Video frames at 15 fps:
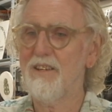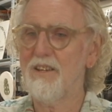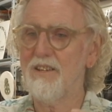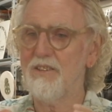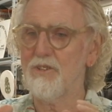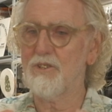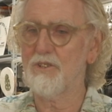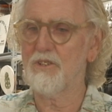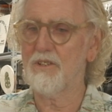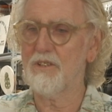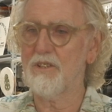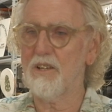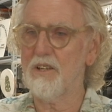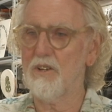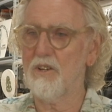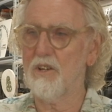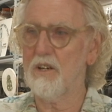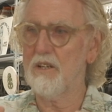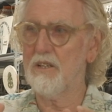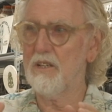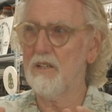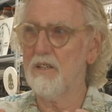this is in like
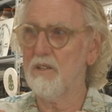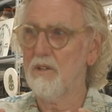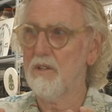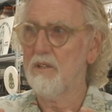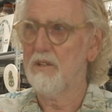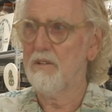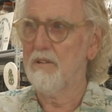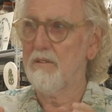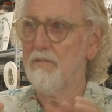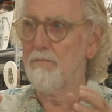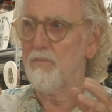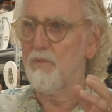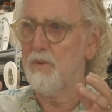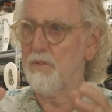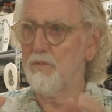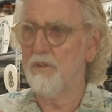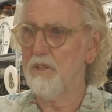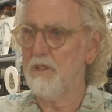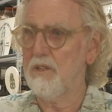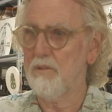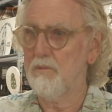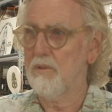
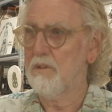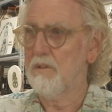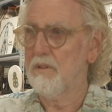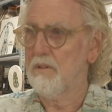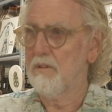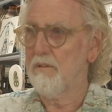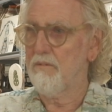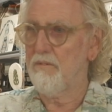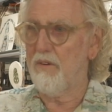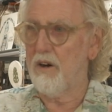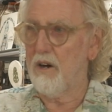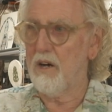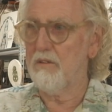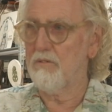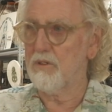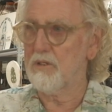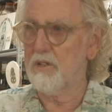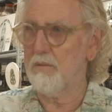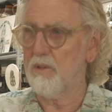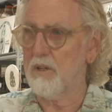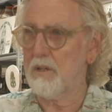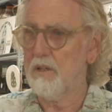1955 or
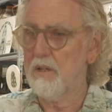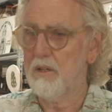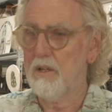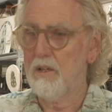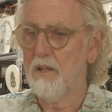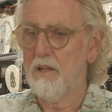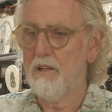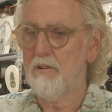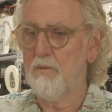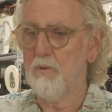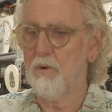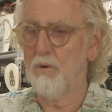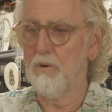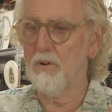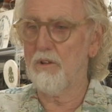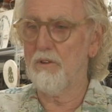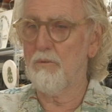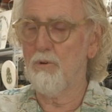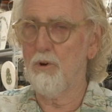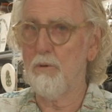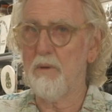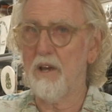something, we were all in the
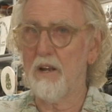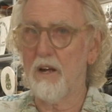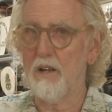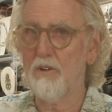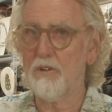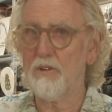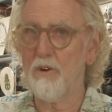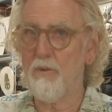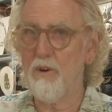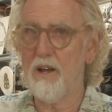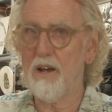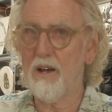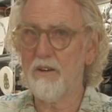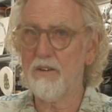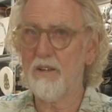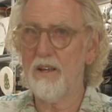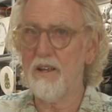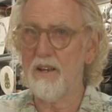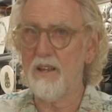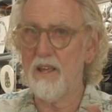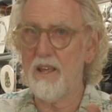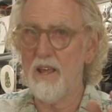room, and I looked around,
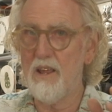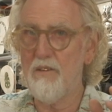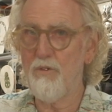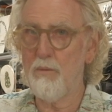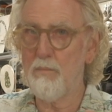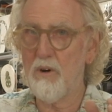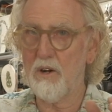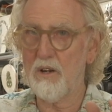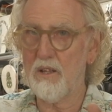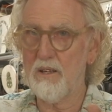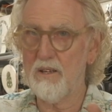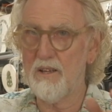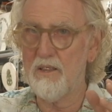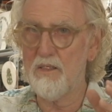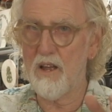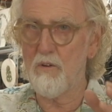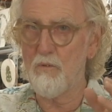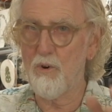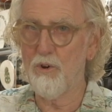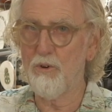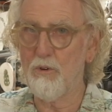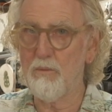and everybody in that
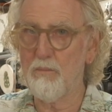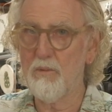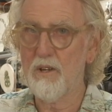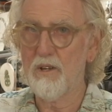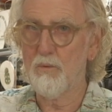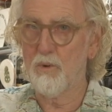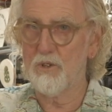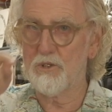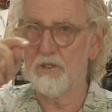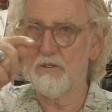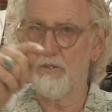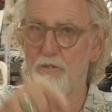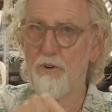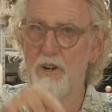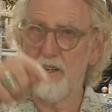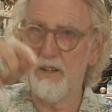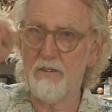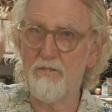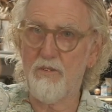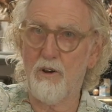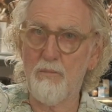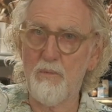room was the freak
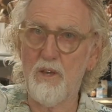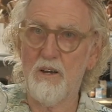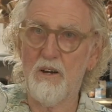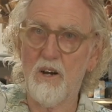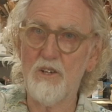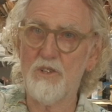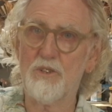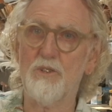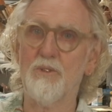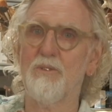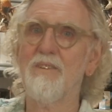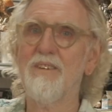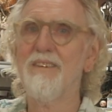from their high school.